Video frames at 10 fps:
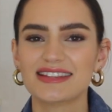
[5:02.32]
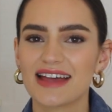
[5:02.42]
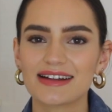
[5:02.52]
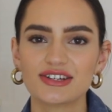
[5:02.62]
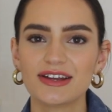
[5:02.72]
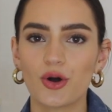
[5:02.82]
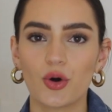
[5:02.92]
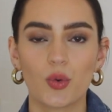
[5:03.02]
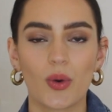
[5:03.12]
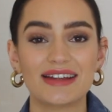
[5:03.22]
It's actually
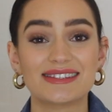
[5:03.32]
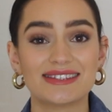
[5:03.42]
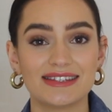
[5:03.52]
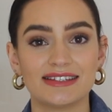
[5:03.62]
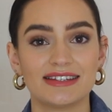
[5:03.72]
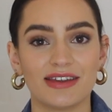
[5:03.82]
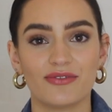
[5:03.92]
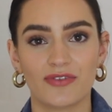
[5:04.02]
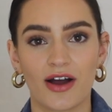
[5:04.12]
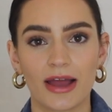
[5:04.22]
got quite city
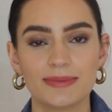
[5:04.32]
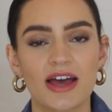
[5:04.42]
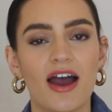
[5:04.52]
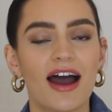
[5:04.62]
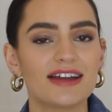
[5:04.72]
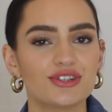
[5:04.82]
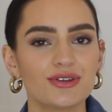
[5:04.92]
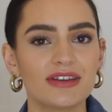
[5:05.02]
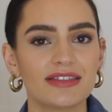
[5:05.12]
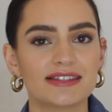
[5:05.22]
vibes. I do
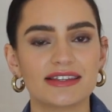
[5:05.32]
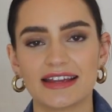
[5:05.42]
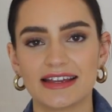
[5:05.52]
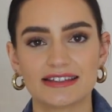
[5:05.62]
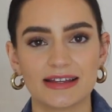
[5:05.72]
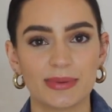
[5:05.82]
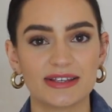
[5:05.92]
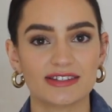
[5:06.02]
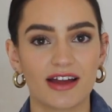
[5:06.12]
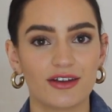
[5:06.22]
think this could easily be
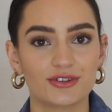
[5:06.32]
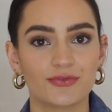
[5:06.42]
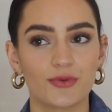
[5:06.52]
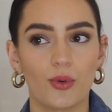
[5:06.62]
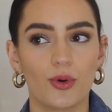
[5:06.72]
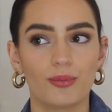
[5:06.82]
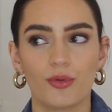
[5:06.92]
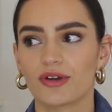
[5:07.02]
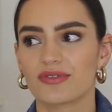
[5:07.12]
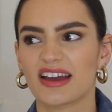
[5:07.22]
styled for
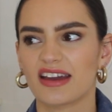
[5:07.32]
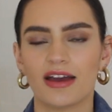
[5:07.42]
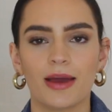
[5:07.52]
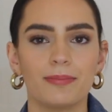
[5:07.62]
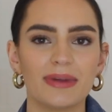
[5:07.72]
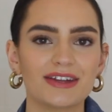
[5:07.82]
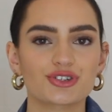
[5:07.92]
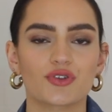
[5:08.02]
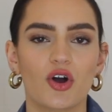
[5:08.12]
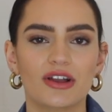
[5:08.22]
more of like a
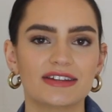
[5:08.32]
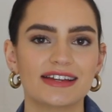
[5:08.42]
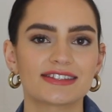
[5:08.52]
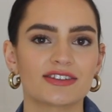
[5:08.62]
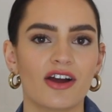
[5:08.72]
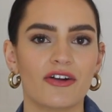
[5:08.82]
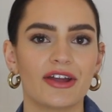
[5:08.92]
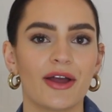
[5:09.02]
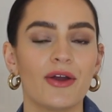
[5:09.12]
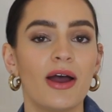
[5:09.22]
beach or a holiday
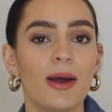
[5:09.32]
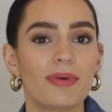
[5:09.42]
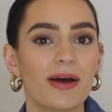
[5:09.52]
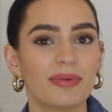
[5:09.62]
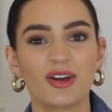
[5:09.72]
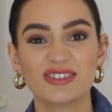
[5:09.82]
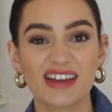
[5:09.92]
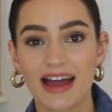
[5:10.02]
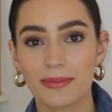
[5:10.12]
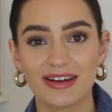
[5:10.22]
scenario, but because
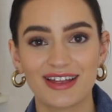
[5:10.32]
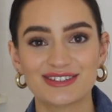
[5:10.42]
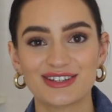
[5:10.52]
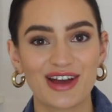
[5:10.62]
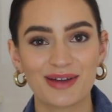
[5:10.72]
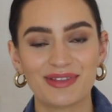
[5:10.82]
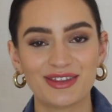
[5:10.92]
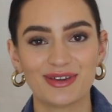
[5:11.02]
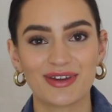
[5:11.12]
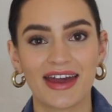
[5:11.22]
I am in London, I'm in
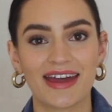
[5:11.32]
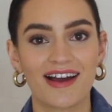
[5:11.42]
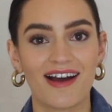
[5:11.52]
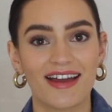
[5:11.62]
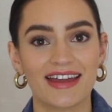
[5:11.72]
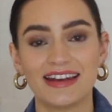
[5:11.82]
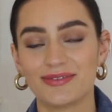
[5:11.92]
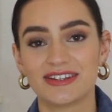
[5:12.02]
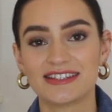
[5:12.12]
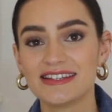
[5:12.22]
the UK, I
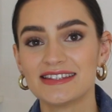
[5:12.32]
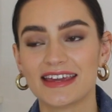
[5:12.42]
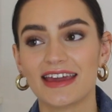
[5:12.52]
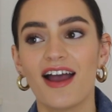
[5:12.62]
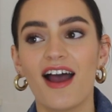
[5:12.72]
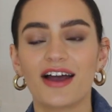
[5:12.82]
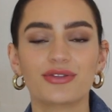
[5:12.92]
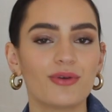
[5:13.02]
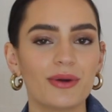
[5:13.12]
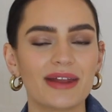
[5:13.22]
live in a city, I
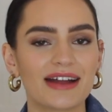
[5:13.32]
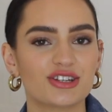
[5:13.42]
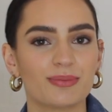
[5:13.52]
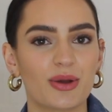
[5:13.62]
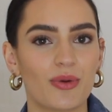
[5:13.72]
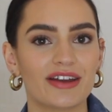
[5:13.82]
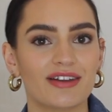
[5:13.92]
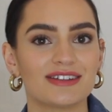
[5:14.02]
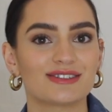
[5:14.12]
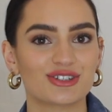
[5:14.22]
thought it would actually be quite
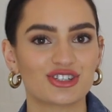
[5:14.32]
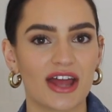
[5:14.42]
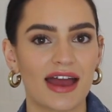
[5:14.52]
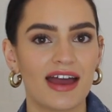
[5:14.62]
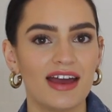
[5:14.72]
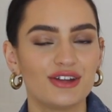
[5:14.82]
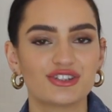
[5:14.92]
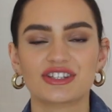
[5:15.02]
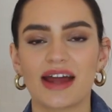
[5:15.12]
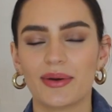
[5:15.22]
nice to share
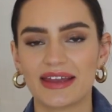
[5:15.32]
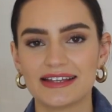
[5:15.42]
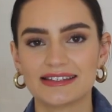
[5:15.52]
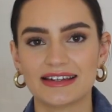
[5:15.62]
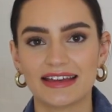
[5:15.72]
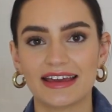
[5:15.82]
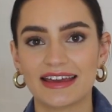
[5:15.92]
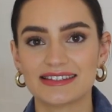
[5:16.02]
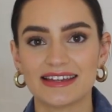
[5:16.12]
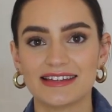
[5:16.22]
just how easily
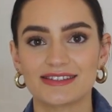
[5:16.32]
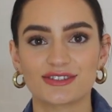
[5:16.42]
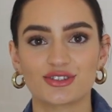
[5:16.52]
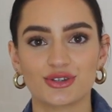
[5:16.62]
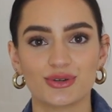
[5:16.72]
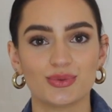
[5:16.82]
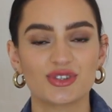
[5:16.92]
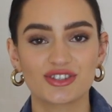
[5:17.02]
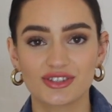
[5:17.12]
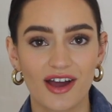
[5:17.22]
it is to
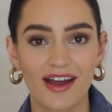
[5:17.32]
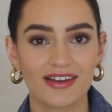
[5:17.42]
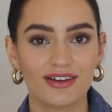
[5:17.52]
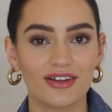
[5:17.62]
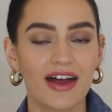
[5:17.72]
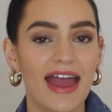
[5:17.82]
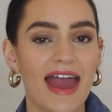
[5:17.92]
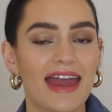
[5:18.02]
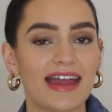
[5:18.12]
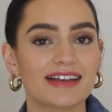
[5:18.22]
style
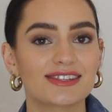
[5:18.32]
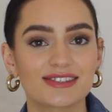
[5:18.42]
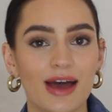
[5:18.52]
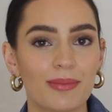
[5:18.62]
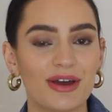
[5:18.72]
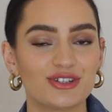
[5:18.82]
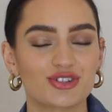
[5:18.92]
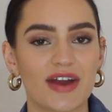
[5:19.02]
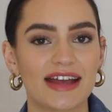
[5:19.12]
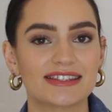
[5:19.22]
a summer
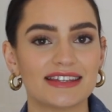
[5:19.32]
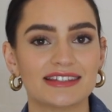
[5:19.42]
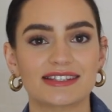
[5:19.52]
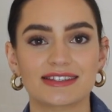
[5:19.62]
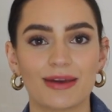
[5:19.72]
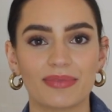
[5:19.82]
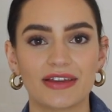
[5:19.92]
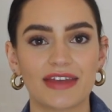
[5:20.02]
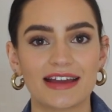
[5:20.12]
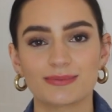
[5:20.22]
dress into
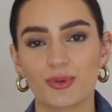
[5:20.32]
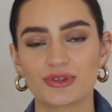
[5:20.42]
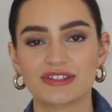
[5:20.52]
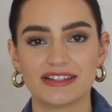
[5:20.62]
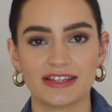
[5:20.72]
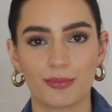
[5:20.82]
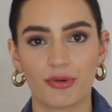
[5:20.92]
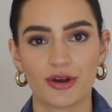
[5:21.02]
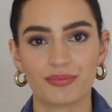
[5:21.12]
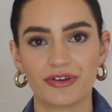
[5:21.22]
something that is more city
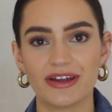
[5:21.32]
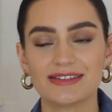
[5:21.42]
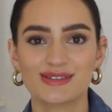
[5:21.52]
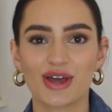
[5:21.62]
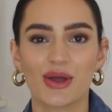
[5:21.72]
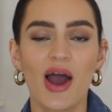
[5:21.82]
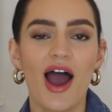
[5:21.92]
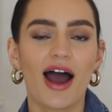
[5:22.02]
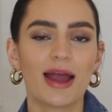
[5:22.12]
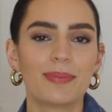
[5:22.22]
appropriate. So
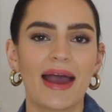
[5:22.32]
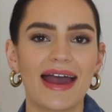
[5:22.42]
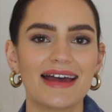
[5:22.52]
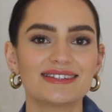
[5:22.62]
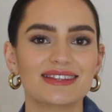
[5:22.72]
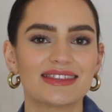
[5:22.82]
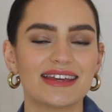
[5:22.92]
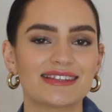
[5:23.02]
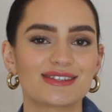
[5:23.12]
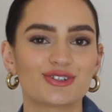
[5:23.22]
I paired
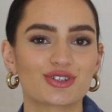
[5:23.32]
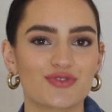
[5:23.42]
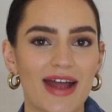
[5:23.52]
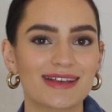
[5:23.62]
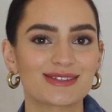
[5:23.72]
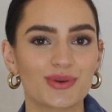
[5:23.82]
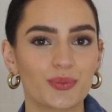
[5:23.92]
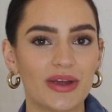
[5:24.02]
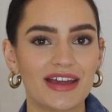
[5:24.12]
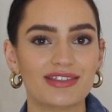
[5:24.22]
this dress
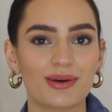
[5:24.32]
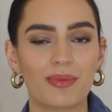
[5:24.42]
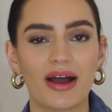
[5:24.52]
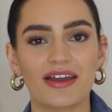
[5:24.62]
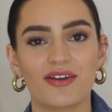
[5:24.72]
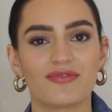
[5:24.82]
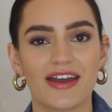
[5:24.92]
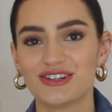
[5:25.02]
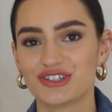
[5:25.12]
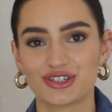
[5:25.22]
with my
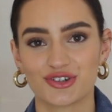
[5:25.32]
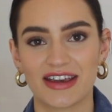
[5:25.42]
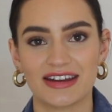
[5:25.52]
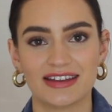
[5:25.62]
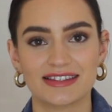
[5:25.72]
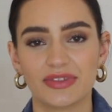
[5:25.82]
Vasia trainers.